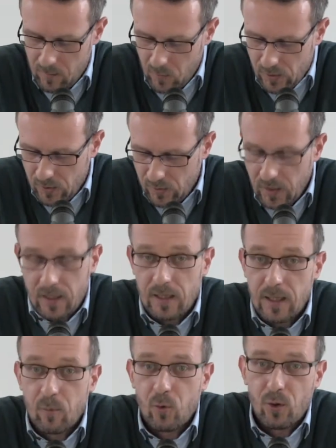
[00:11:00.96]
and
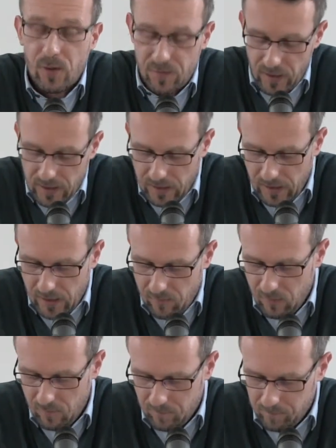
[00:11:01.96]
liberal thinking
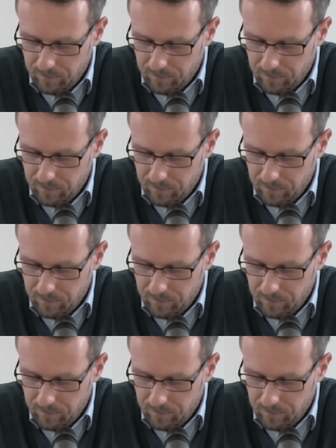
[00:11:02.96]
even.